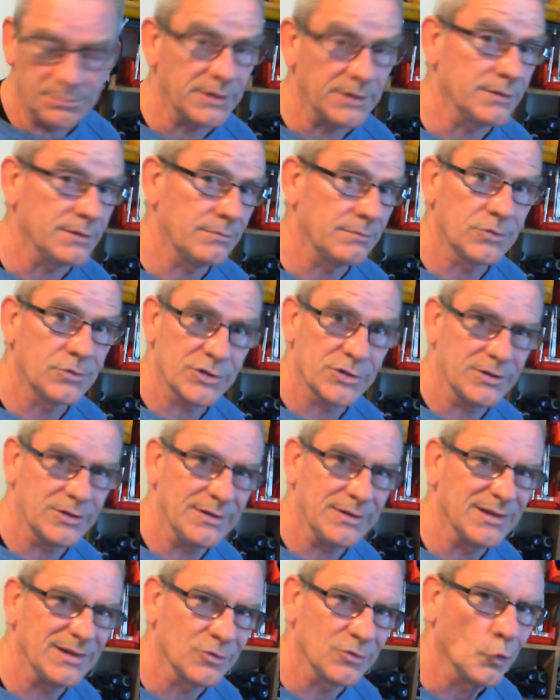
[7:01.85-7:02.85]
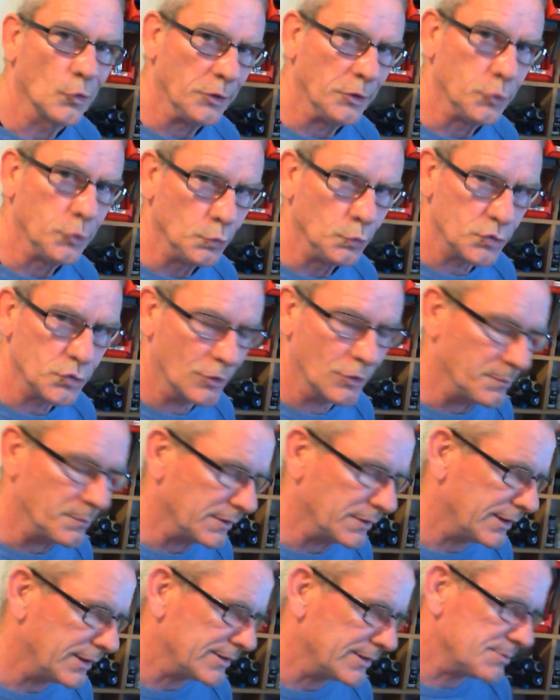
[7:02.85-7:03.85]
it just didn't only do German
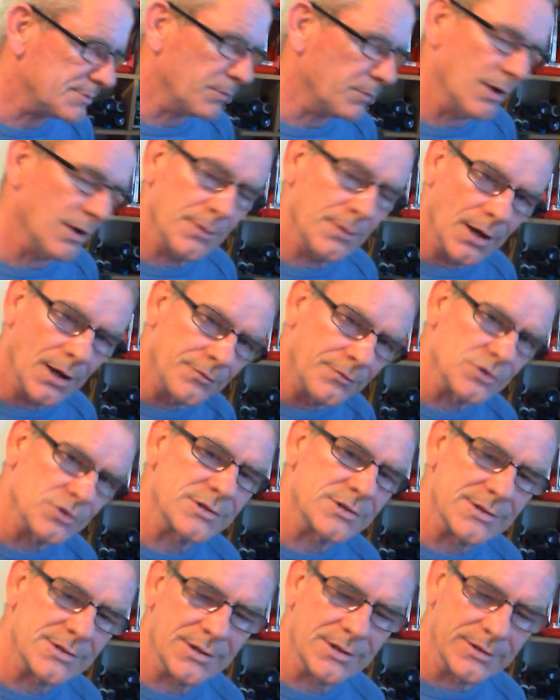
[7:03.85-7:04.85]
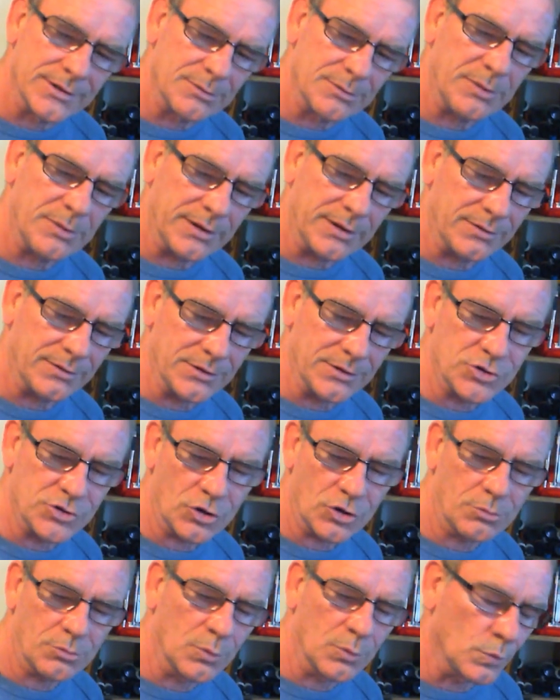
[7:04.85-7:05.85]
kits, but I just decided to pick the
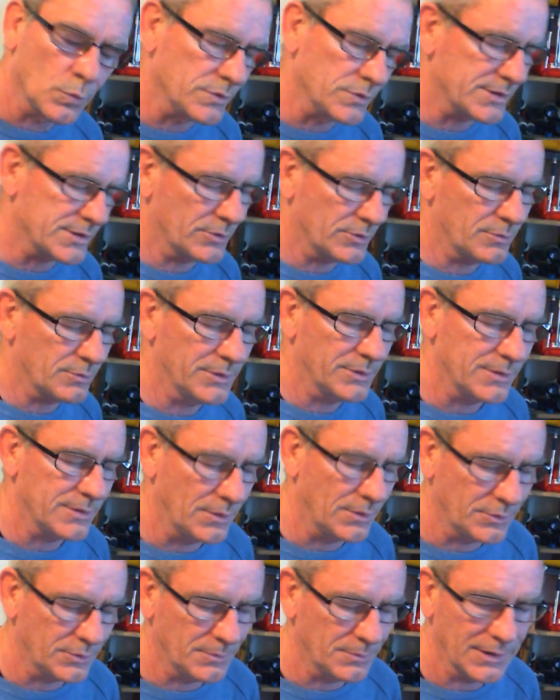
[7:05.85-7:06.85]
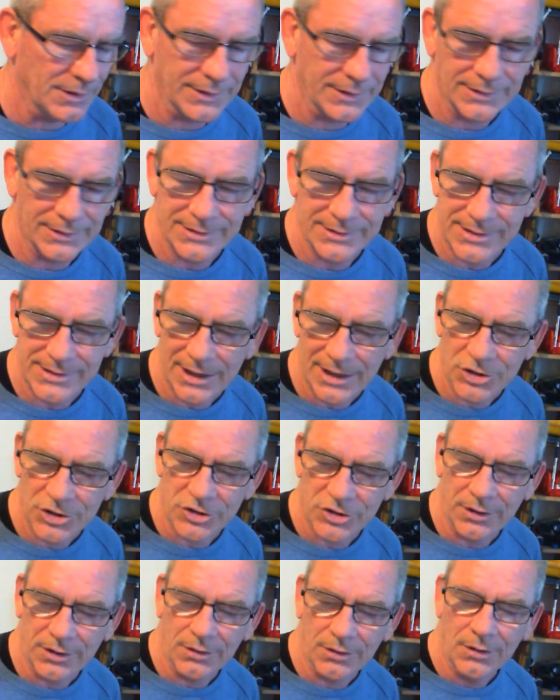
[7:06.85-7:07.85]
German ones out of my little stash
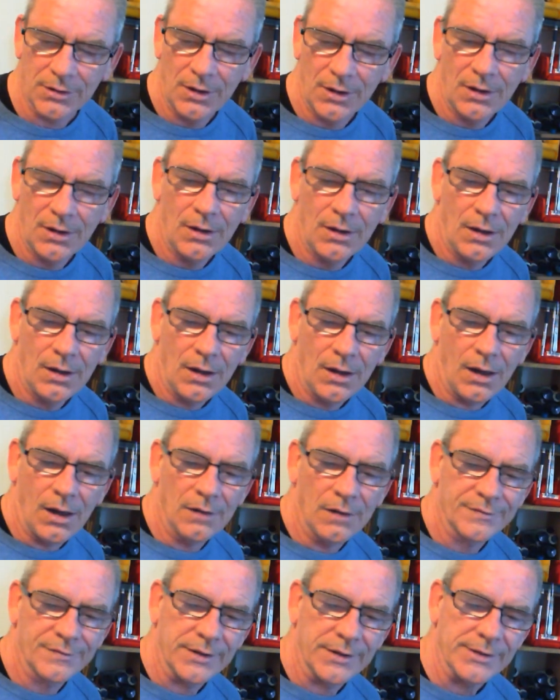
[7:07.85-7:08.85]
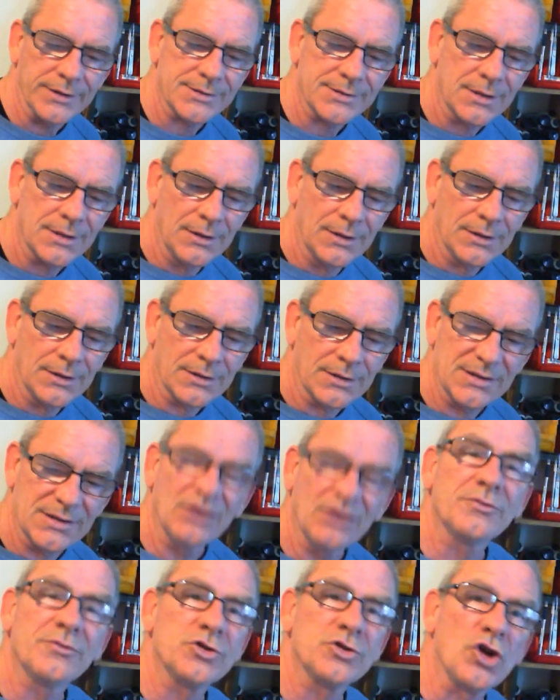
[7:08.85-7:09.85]
there of kits, because I
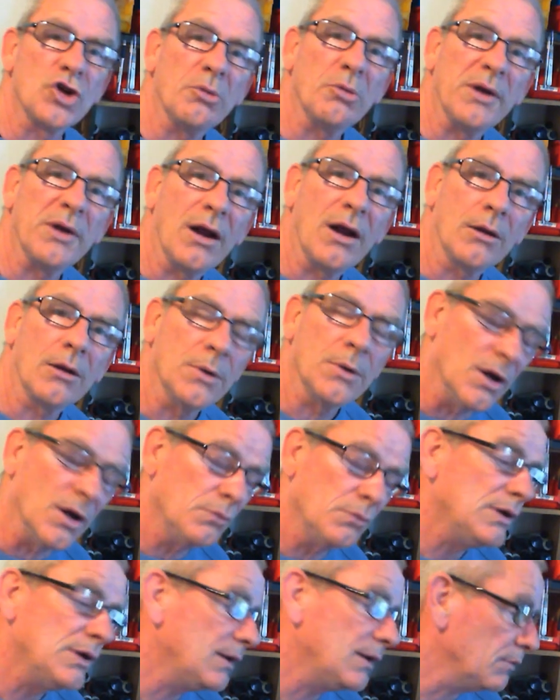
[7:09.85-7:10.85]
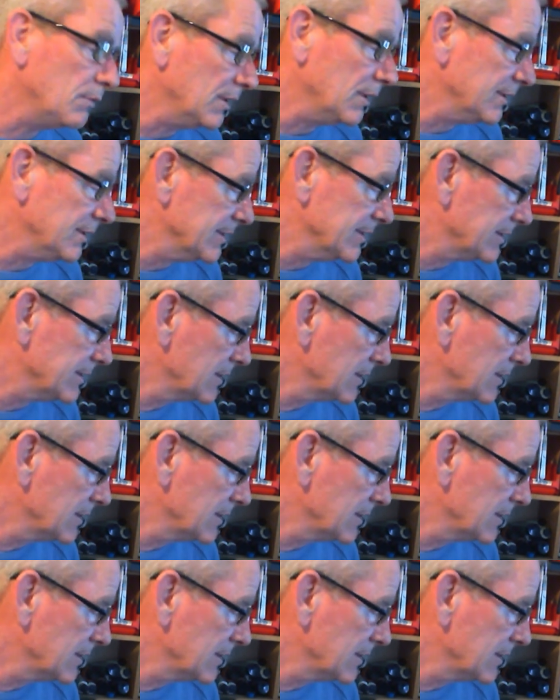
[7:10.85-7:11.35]
love the German armour. I really, really did.